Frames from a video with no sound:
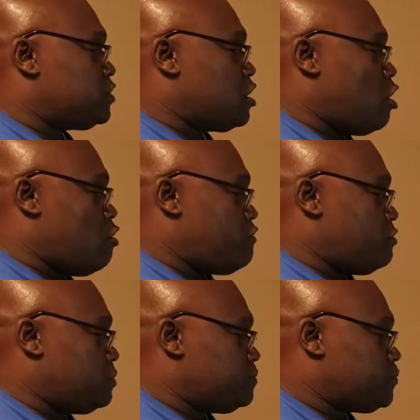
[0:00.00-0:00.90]
go over.
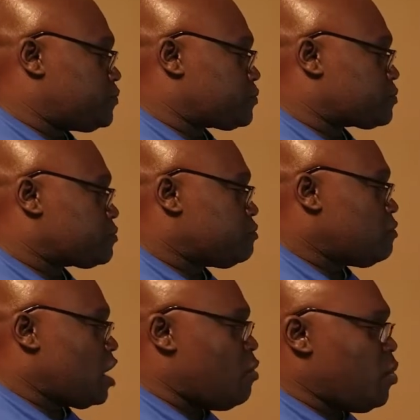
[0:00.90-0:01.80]

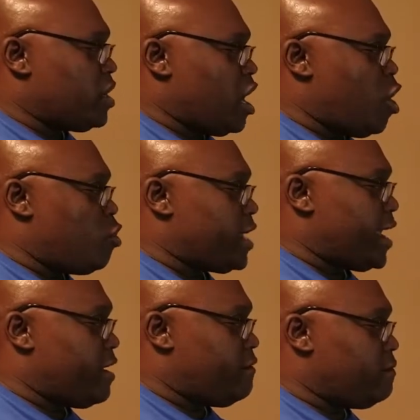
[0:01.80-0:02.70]
And we want to hold
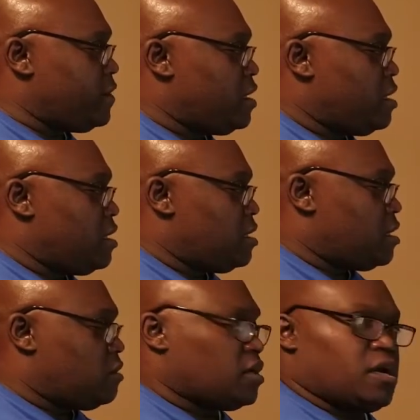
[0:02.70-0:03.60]
down
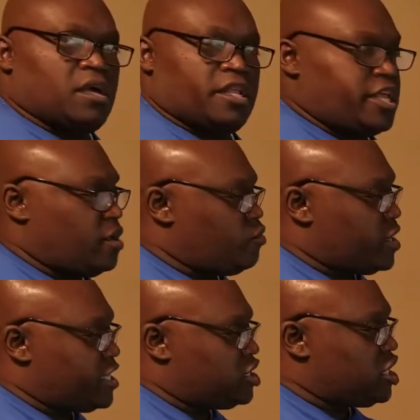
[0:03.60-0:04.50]
on our, and then we
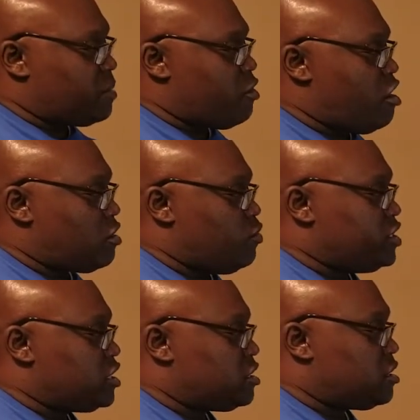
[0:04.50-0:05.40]
get the check mark and we
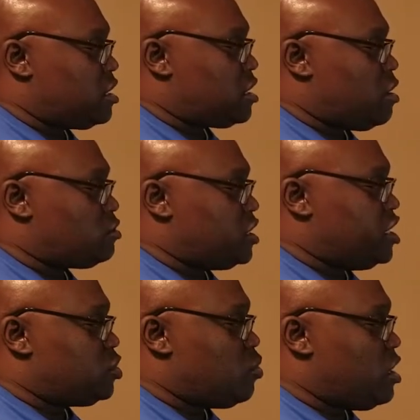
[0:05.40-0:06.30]
just can go to
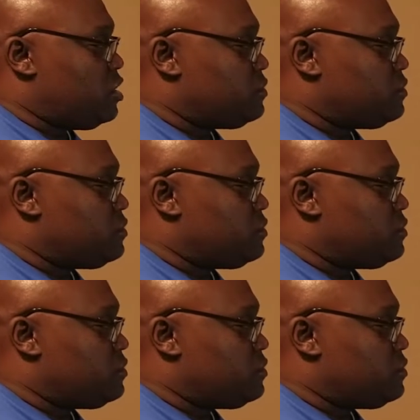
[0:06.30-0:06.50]
each one.